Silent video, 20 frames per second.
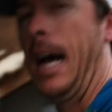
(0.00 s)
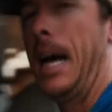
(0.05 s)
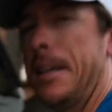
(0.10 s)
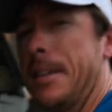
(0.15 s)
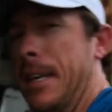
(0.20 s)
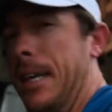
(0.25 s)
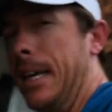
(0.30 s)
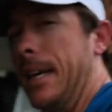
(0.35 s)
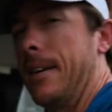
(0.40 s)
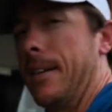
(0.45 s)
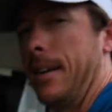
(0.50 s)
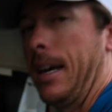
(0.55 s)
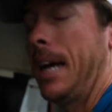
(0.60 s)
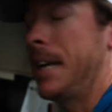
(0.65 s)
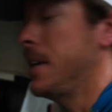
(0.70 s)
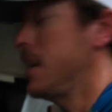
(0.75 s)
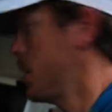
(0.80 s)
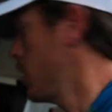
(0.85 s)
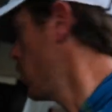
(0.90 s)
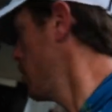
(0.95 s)
I think I
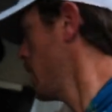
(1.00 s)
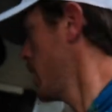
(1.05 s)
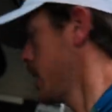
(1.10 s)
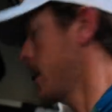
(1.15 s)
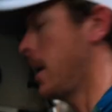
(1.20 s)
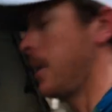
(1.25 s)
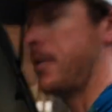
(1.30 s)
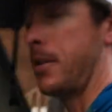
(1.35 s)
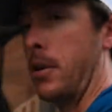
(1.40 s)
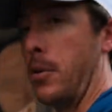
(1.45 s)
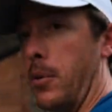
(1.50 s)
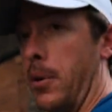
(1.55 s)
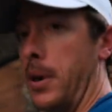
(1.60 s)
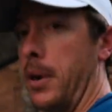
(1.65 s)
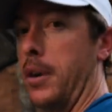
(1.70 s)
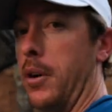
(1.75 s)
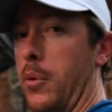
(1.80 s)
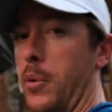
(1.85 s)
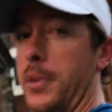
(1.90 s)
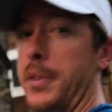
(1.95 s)
need to go back out there when I
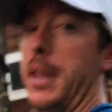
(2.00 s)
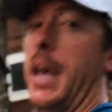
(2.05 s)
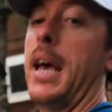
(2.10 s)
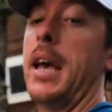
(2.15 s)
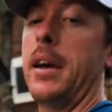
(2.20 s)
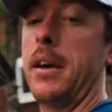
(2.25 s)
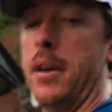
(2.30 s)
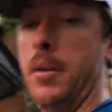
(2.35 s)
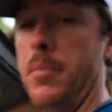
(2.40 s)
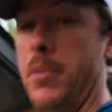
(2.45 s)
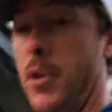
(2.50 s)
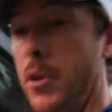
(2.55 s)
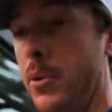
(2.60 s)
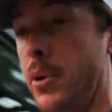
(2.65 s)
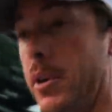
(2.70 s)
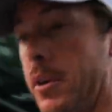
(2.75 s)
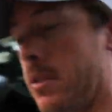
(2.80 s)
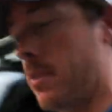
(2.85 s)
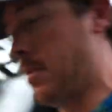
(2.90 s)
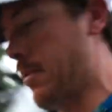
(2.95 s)
know what the heck I'm
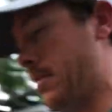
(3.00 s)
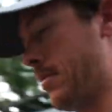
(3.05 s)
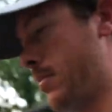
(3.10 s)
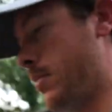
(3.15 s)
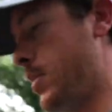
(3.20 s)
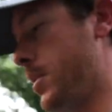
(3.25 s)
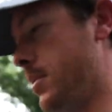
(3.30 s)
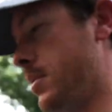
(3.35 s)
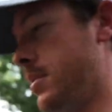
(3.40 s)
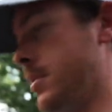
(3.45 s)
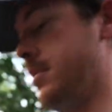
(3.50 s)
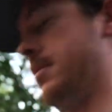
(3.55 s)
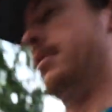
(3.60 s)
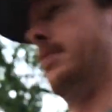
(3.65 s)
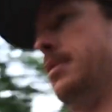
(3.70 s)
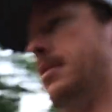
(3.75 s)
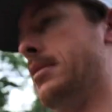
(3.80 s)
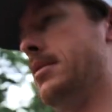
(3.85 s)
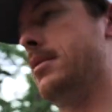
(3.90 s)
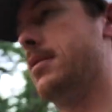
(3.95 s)
doing with
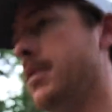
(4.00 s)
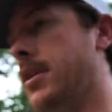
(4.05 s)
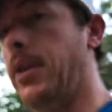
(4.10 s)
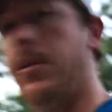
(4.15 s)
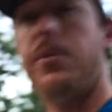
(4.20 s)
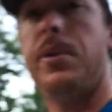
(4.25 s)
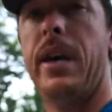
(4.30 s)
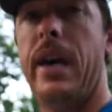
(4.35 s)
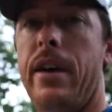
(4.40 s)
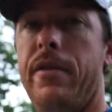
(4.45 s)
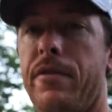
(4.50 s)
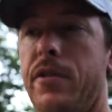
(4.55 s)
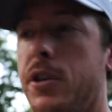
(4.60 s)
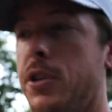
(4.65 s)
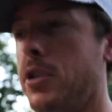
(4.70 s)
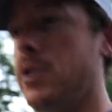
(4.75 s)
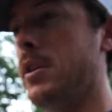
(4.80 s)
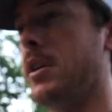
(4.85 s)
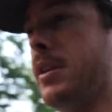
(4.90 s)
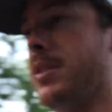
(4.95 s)
you know,
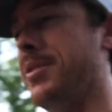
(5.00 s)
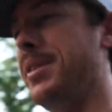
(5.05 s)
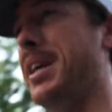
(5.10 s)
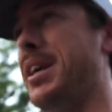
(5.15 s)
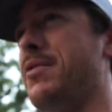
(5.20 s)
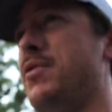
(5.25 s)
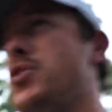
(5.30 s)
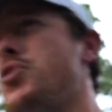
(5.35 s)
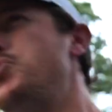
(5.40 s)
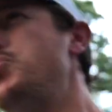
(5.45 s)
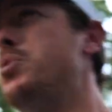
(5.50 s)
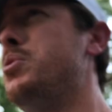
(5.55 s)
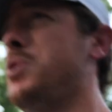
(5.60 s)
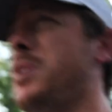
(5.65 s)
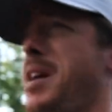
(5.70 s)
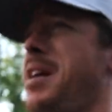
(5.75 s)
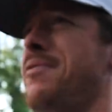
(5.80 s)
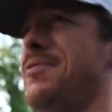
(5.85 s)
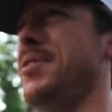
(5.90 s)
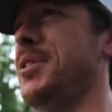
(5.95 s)
catfishing. I know they have huge
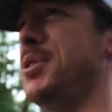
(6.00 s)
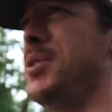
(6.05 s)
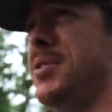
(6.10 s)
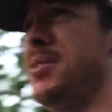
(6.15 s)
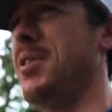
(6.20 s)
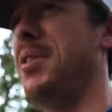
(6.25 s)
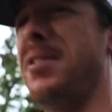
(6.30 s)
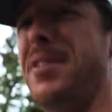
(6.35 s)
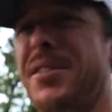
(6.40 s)
catfish in there.